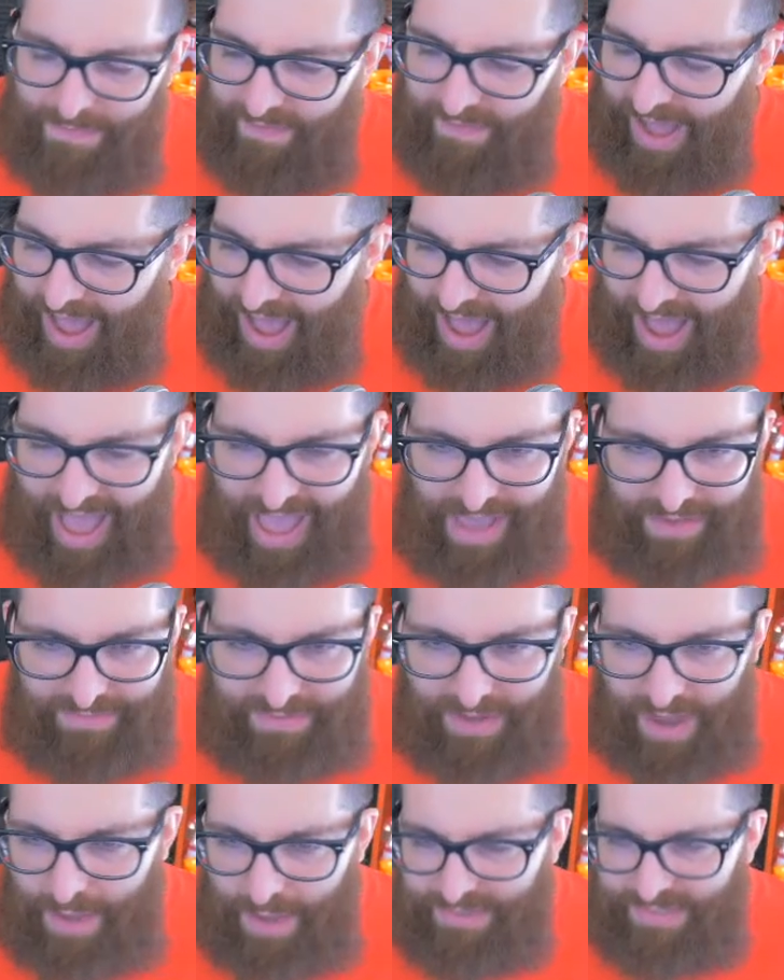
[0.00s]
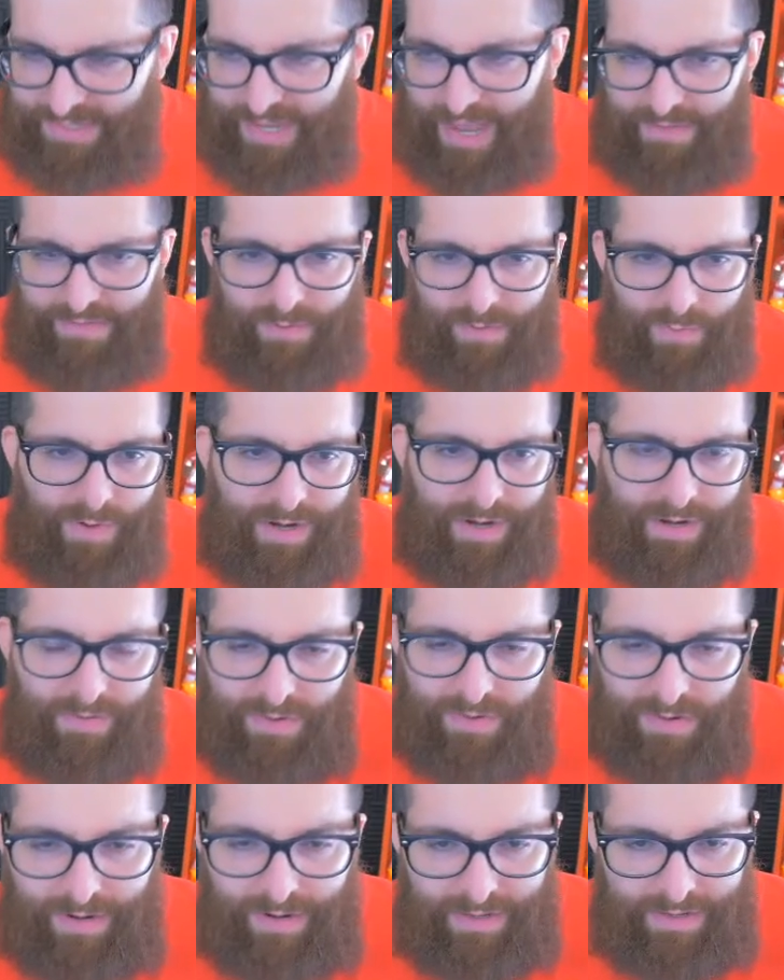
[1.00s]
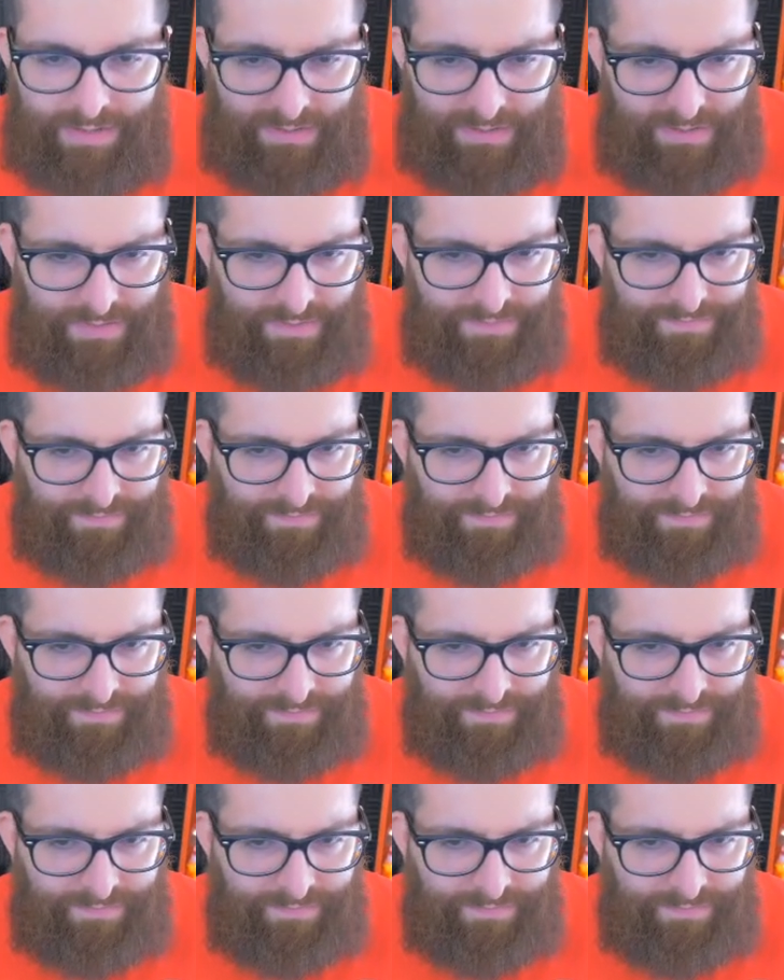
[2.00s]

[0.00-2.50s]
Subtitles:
5, top 7, whatever it is.